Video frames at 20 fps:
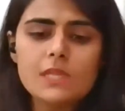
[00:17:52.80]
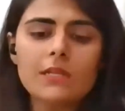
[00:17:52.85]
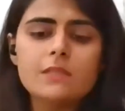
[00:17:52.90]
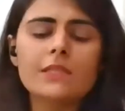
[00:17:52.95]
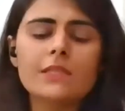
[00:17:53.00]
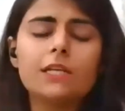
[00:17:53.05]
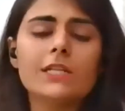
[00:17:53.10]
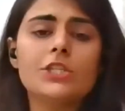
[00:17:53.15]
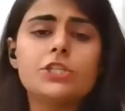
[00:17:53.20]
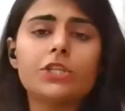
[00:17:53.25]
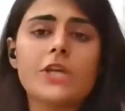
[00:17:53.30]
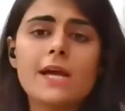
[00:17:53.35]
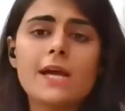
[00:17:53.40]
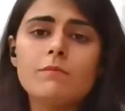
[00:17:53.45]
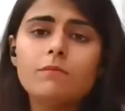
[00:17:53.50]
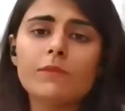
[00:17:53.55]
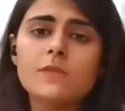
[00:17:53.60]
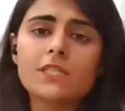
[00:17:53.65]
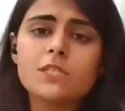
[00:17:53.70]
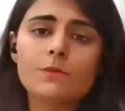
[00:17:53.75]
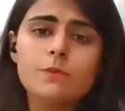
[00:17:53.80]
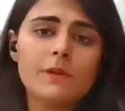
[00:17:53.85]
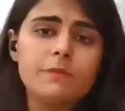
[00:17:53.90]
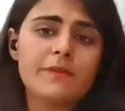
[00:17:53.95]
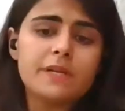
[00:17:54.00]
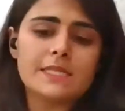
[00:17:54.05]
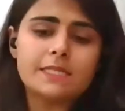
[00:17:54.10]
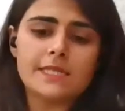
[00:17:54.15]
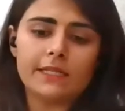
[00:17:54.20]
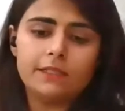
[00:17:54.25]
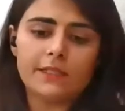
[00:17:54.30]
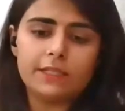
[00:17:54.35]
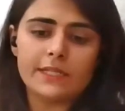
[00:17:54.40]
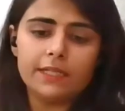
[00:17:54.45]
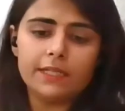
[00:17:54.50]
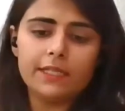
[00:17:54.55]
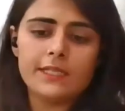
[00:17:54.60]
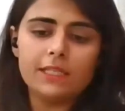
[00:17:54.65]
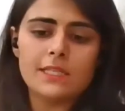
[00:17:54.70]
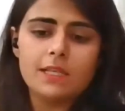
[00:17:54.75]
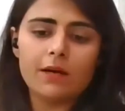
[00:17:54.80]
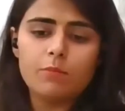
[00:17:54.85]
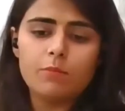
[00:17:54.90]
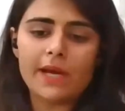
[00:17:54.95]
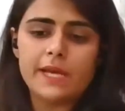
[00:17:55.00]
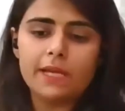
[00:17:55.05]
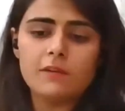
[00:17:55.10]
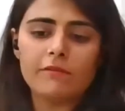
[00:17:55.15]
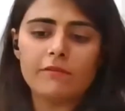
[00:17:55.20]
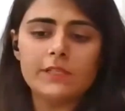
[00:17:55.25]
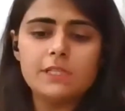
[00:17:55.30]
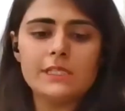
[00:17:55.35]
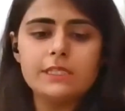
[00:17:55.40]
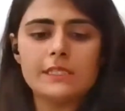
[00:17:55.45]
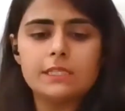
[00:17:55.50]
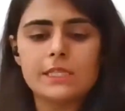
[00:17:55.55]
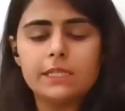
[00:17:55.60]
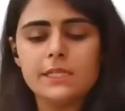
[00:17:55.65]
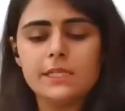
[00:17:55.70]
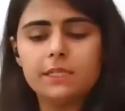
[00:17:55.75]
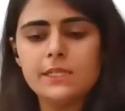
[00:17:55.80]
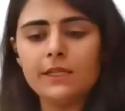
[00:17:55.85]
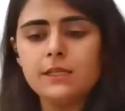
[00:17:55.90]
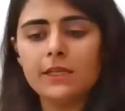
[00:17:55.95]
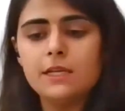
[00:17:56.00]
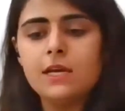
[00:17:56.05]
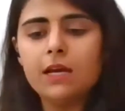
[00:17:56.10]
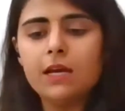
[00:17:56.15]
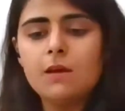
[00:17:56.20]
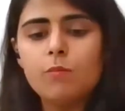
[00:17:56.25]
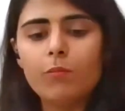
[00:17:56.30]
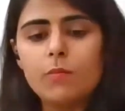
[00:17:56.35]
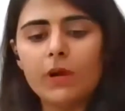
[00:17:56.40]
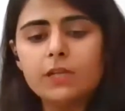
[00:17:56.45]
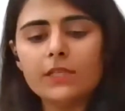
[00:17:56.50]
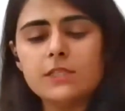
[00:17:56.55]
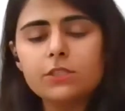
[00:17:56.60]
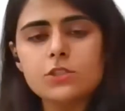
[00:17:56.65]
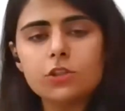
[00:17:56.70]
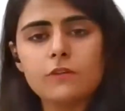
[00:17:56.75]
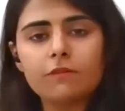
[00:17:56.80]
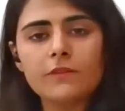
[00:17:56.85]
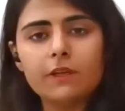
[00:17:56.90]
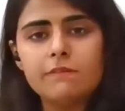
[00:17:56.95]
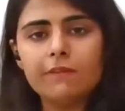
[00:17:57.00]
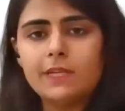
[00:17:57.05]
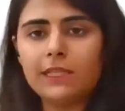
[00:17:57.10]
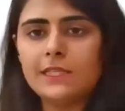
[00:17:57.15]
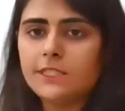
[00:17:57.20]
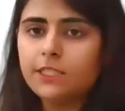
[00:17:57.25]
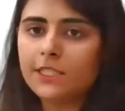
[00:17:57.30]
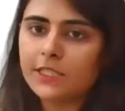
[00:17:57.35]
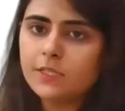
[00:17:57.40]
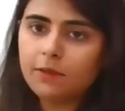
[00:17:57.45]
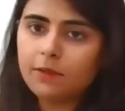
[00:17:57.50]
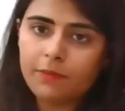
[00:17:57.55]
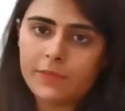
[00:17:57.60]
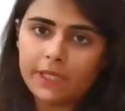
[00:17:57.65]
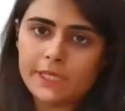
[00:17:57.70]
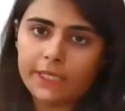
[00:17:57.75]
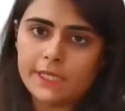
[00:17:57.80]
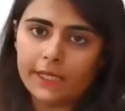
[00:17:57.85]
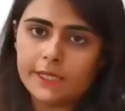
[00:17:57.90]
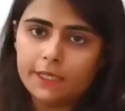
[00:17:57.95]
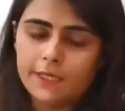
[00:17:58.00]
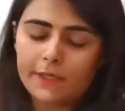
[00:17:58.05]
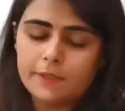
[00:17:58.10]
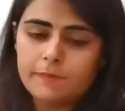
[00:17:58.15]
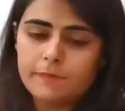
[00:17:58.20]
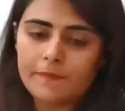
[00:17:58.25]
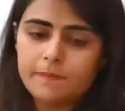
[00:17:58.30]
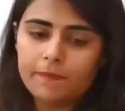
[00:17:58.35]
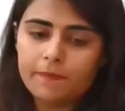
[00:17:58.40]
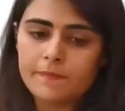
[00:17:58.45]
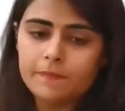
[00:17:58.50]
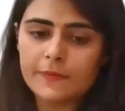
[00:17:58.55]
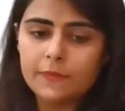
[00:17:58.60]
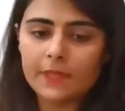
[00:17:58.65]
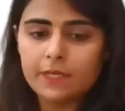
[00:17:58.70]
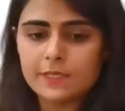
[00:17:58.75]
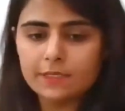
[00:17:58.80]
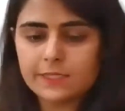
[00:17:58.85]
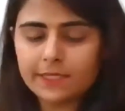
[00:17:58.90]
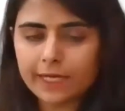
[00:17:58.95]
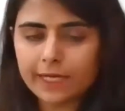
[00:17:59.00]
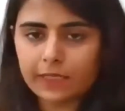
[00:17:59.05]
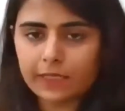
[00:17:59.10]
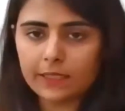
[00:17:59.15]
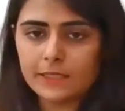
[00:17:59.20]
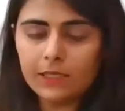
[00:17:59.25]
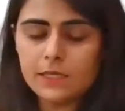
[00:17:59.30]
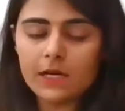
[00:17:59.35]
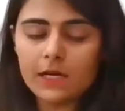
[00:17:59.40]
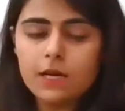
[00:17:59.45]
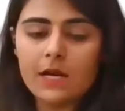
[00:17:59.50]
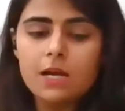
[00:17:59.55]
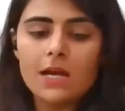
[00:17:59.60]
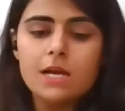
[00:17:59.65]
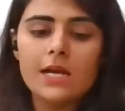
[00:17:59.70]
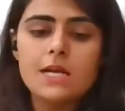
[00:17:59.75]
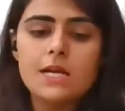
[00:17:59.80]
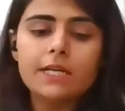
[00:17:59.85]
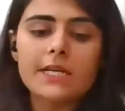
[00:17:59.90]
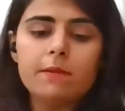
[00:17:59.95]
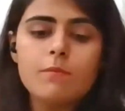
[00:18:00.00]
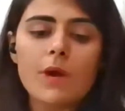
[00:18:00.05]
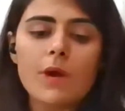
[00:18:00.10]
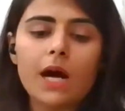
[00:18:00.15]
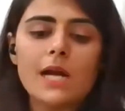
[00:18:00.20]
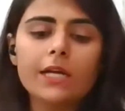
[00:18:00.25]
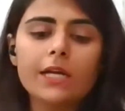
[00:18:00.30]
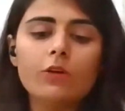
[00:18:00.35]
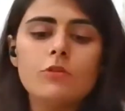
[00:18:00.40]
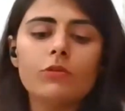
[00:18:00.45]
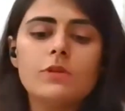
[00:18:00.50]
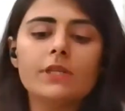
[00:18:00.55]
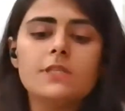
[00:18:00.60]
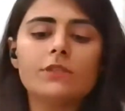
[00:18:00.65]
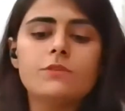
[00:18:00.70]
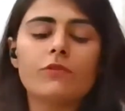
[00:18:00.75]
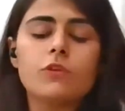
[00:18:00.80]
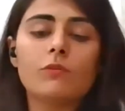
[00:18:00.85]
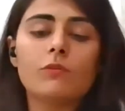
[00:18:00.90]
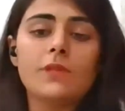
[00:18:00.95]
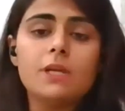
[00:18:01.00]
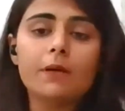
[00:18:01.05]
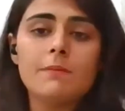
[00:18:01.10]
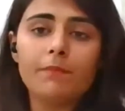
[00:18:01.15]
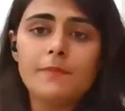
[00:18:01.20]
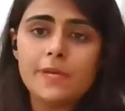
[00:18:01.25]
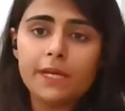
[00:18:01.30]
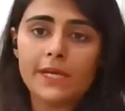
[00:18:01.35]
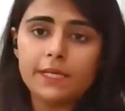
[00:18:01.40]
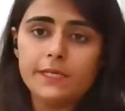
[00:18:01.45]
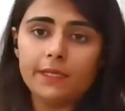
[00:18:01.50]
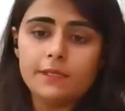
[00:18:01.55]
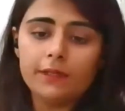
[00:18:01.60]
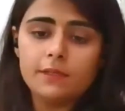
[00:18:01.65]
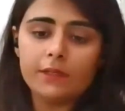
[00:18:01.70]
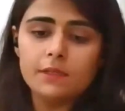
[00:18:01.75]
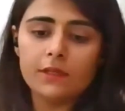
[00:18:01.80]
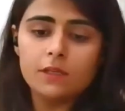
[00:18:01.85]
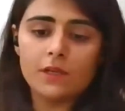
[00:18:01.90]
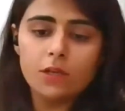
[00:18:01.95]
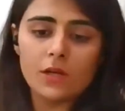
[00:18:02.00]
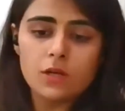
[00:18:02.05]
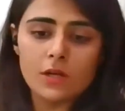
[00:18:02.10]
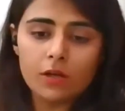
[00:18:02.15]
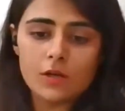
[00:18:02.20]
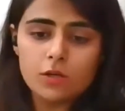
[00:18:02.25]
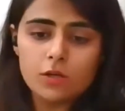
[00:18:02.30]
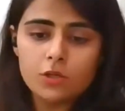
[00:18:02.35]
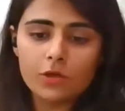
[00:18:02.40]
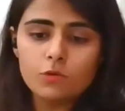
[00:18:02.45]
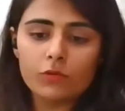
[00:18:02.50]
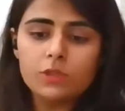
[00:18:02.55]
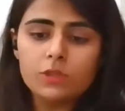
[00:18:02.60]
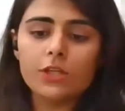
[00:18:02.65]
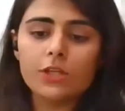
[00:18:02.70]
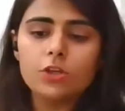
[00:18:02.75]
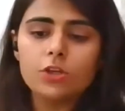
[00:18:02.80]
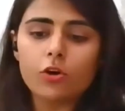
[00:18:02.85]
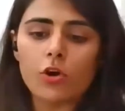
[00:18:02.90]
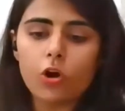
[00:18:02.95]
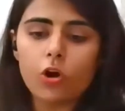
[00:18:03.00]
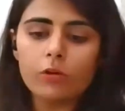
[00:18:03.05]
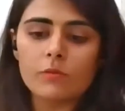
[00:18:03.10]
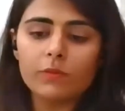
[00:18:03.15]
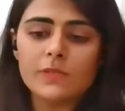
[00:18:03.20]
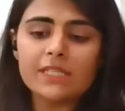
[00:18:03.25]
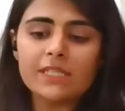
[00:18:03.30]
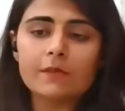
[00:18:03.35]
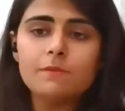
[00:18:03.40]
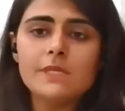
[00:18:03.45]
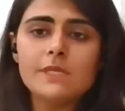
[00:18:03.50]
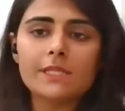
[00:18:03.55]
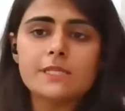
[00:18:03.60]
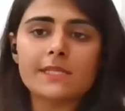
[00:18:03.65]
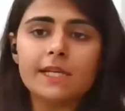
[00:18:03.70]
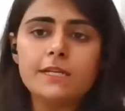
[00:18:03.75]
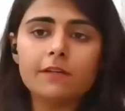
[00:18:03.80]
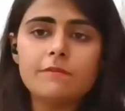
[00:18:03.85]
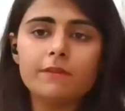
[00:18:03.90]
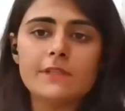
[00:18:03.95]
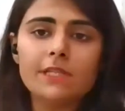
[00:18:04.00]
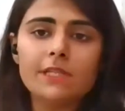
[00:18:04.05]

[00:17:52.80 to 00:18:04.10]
The check must be presented in the bank within 3 months of the validity period. Second, demand notice from the payee to the drawer must be sent